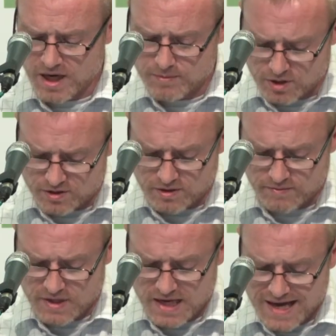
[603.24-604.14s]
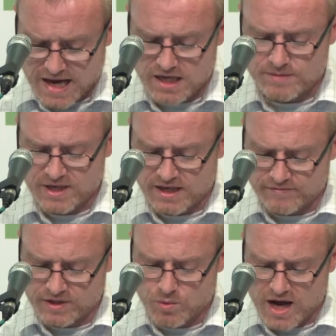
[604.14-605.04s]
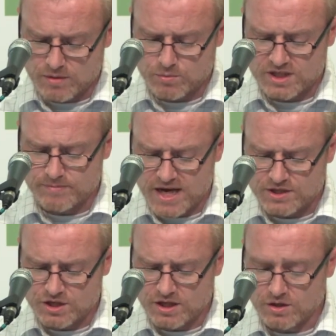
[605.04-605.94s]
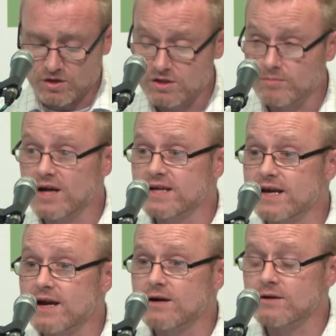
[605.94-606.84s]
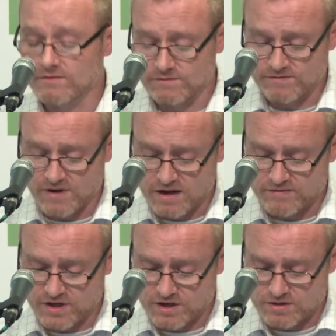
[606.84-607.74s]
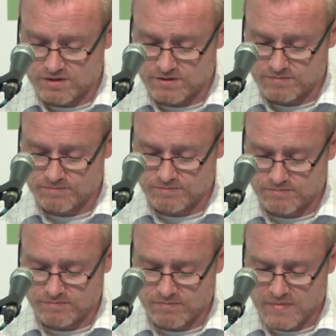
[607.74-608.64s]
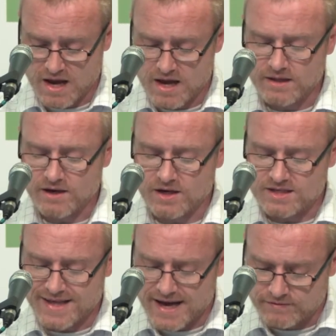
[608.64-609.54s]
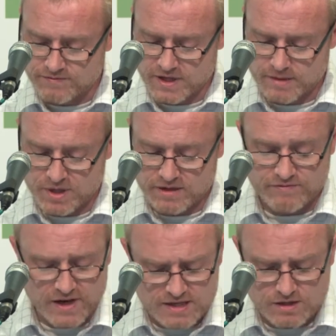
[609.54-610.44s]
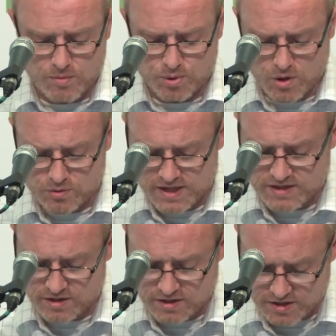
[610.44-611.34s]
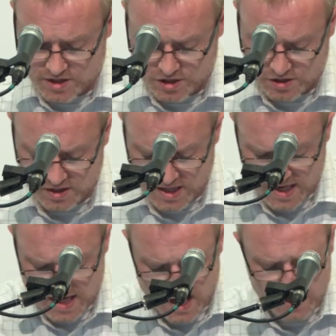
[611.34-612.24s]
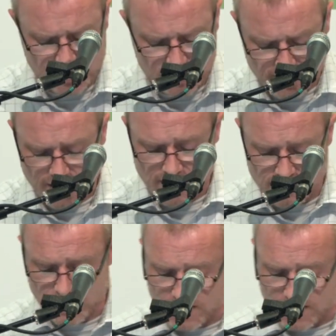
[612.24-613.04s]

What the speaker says: my mother, has been living well with dementia under my care for 5 years. There has thankfully been a very slow progress in her condition, and she still has a